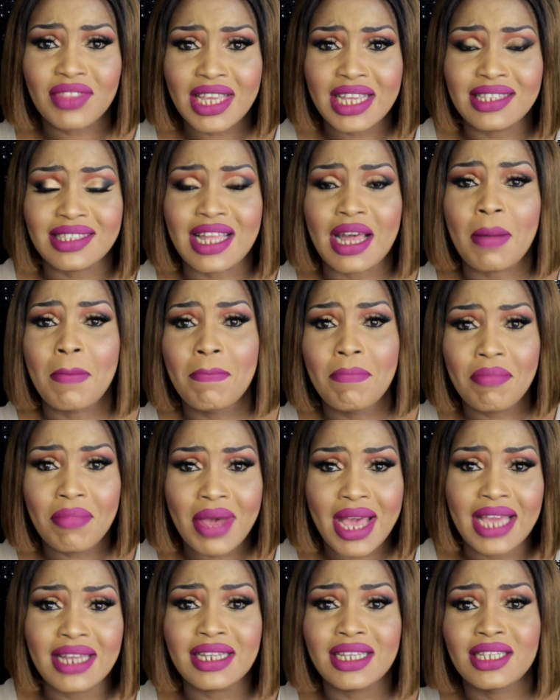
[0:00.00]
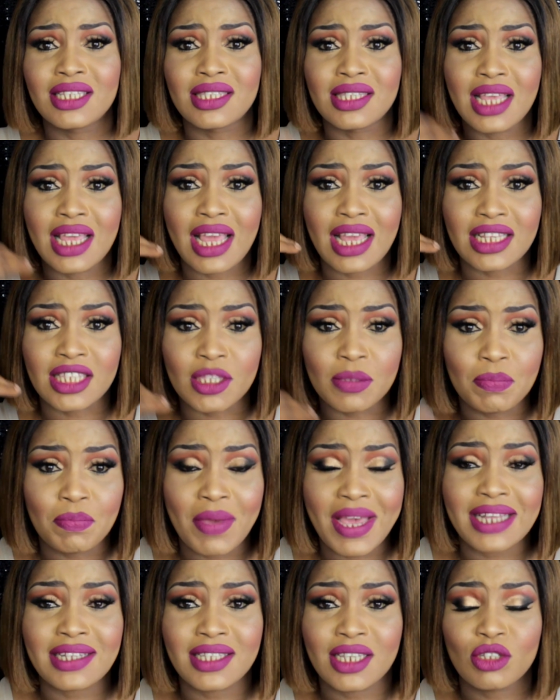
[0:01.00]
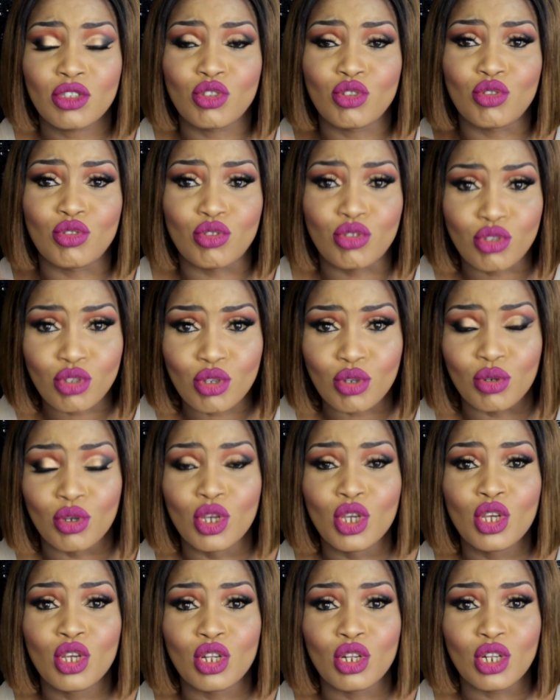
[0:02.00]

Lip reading: things that man is expected to do,